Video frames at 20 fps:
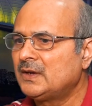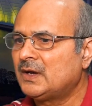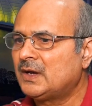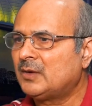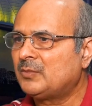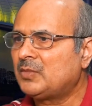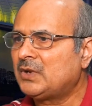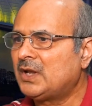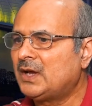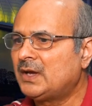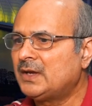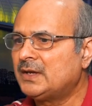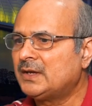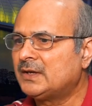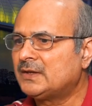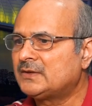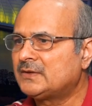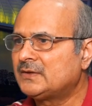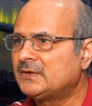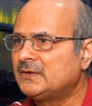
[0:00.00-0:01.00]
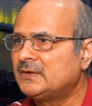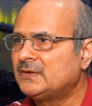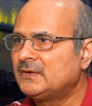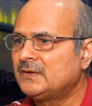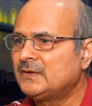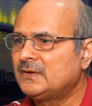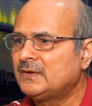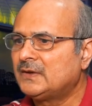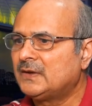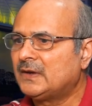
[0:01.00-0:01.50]
apply it,
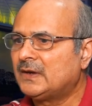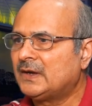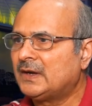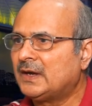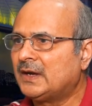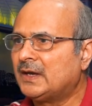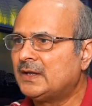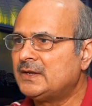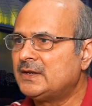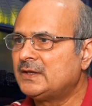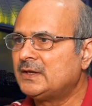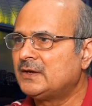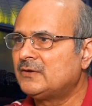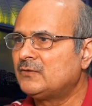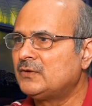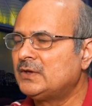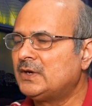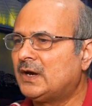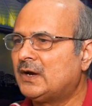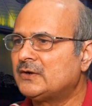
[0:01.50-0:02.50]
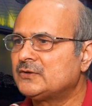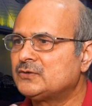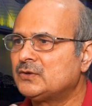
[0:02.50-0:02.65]
and here we are.